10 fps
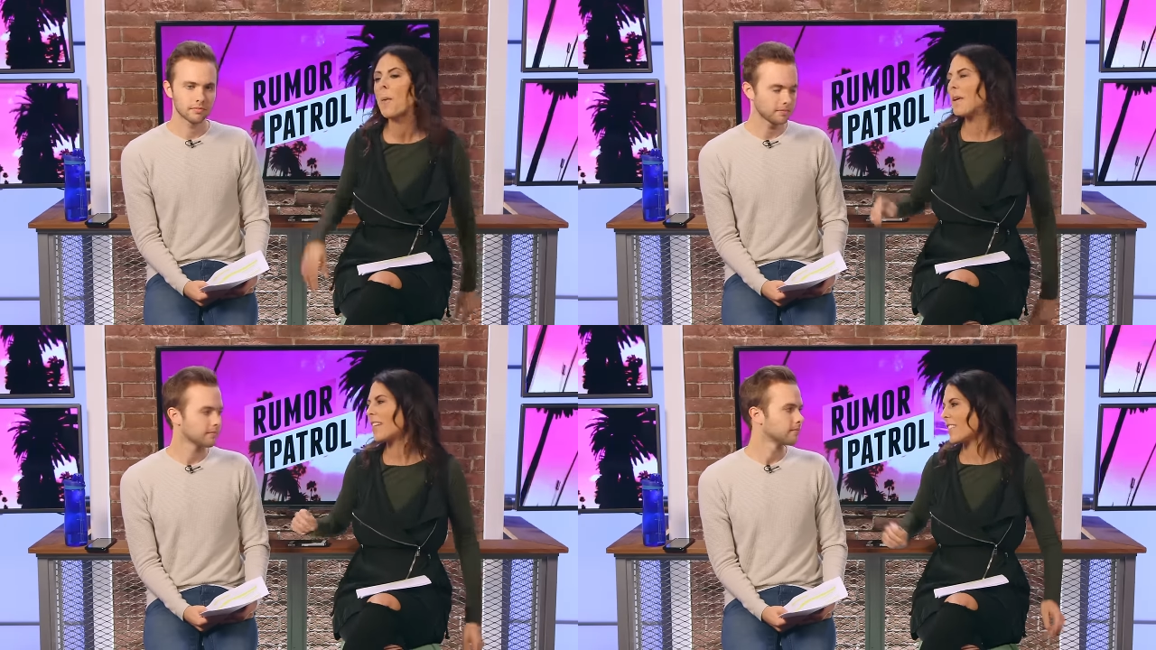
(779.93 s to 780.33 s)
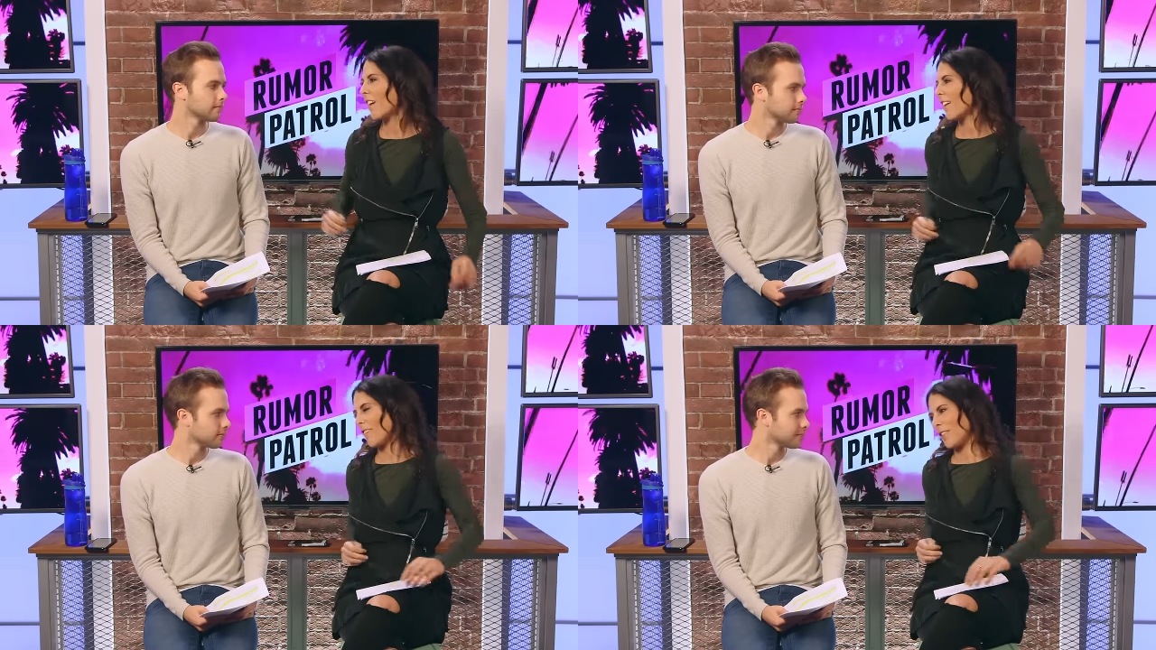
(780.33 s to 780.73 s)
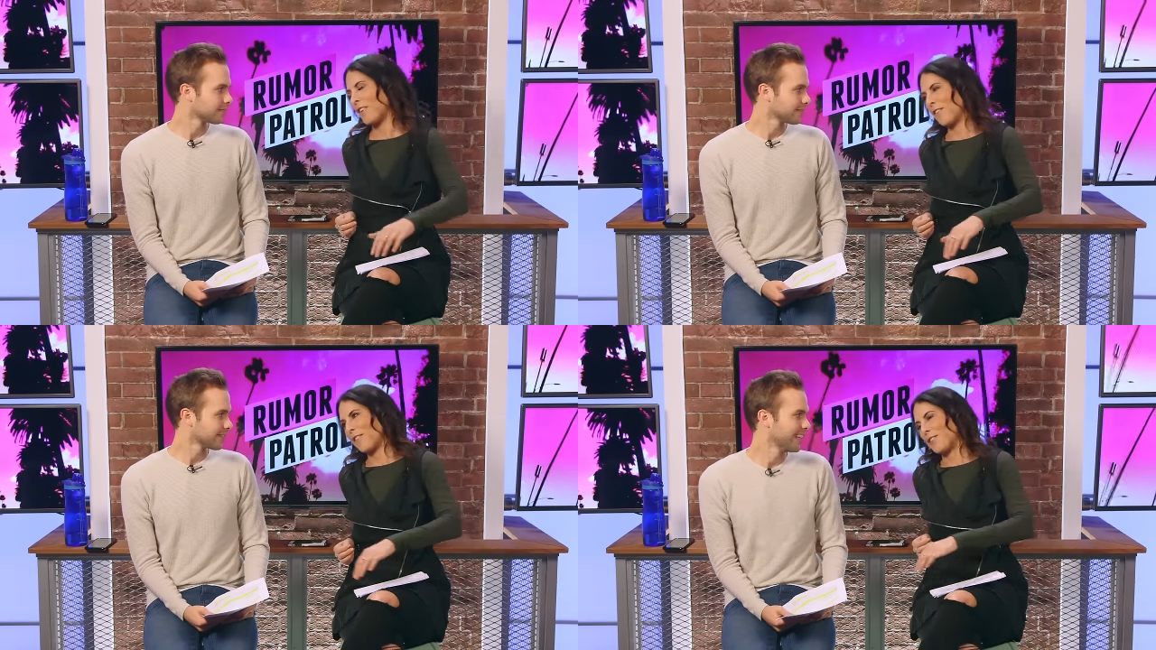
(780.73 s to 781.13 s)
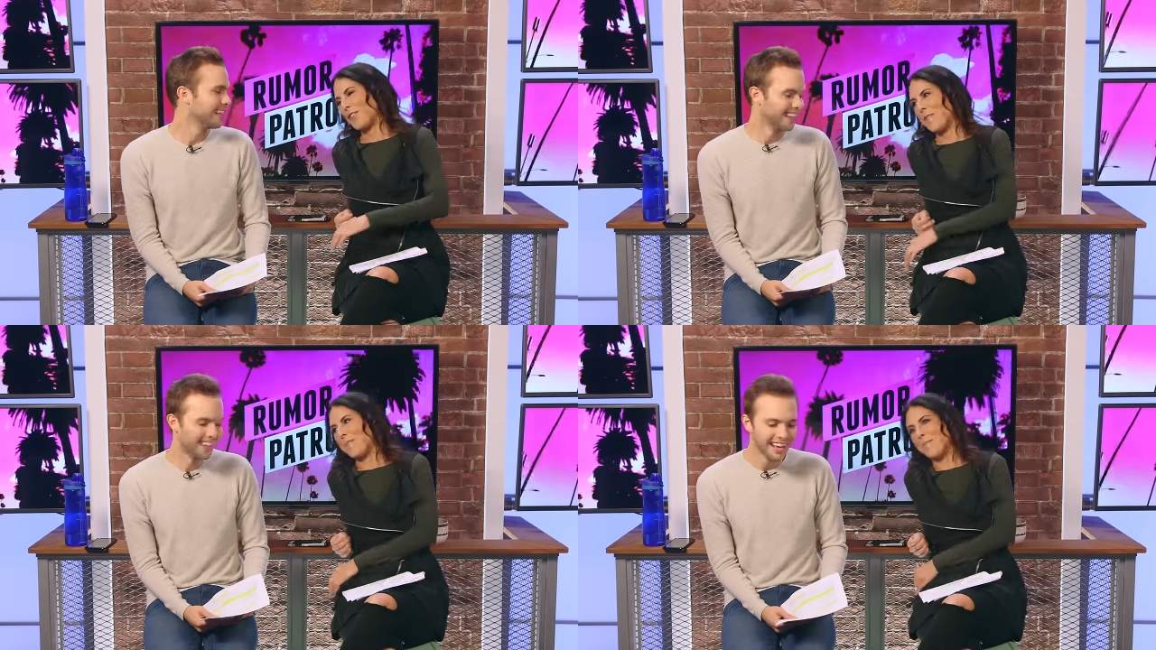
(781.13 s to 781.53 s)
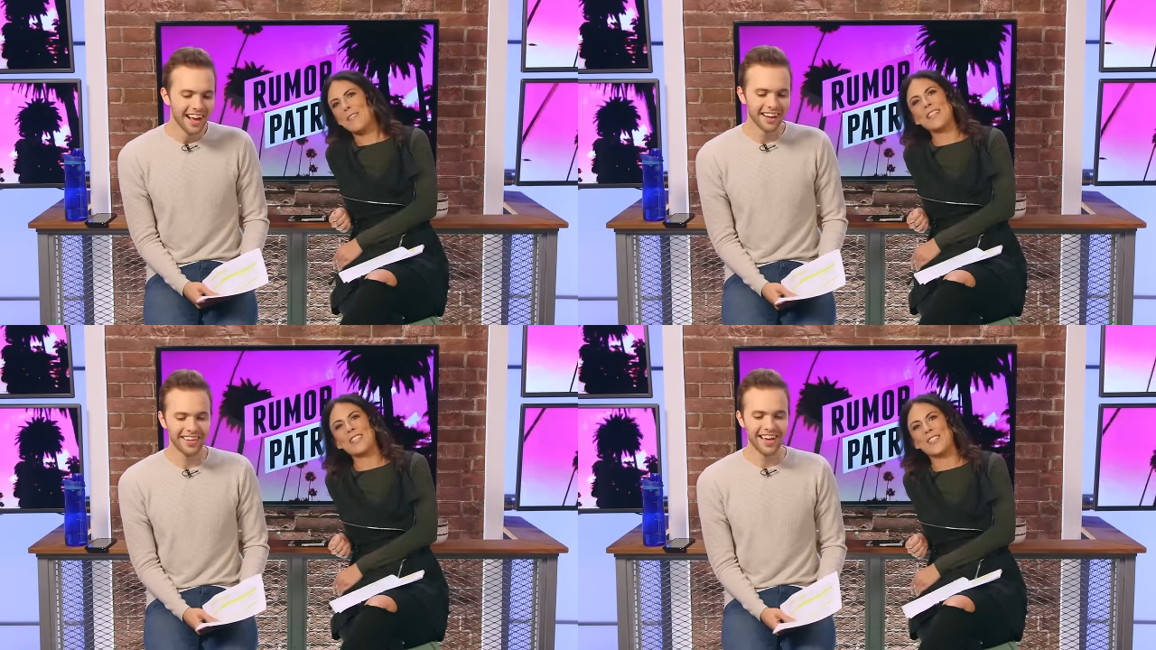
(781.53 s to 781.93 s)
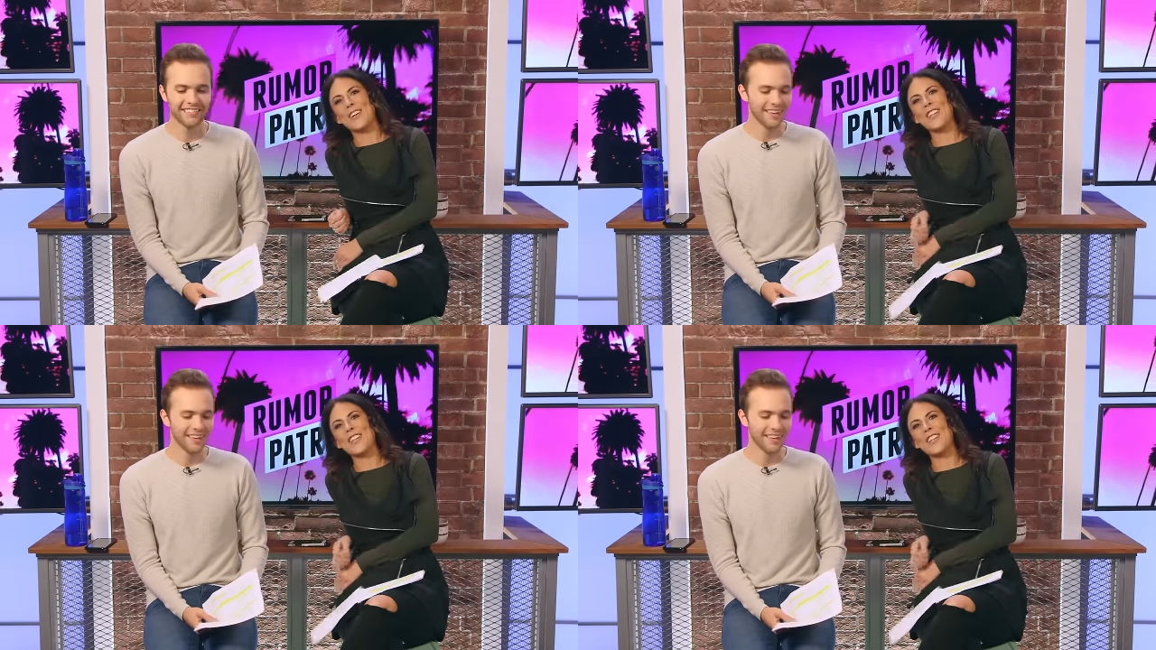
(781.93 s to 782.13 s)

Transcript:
Speaker 1: But is Gaga voting for Trump? Okay,